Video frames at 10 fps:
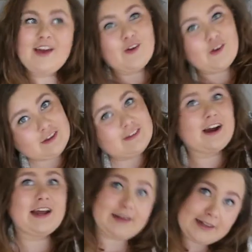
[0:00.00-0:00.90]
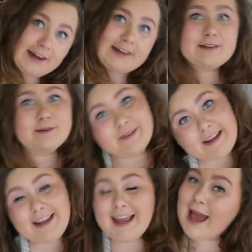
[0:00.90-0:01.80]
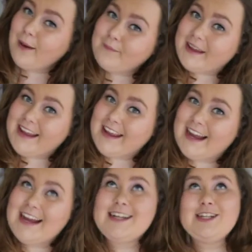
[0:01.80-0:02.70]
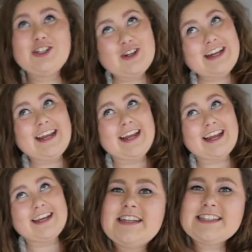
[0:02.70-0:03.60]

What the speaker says: because I like to be happy and jolly.